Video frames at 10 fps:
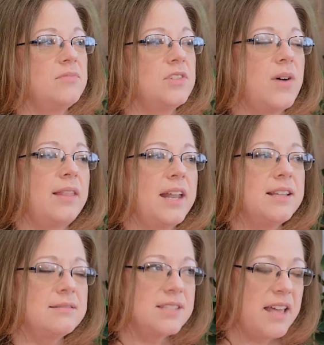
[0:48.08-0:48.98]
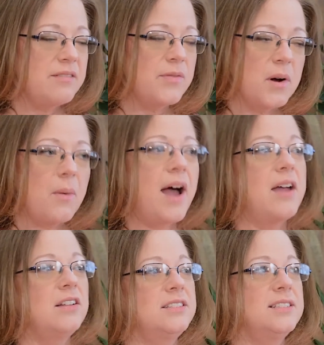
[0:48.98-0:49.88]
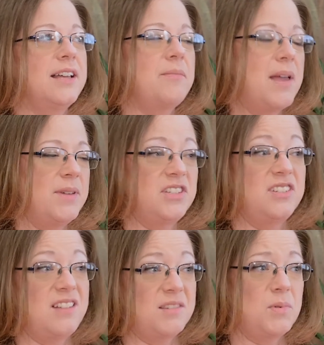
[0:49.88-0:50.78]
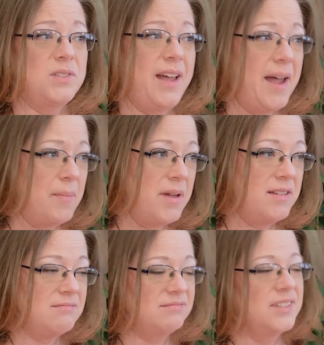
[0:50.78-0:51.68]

So I let it sit for a while and just like, maybe it's just not supposed to happen.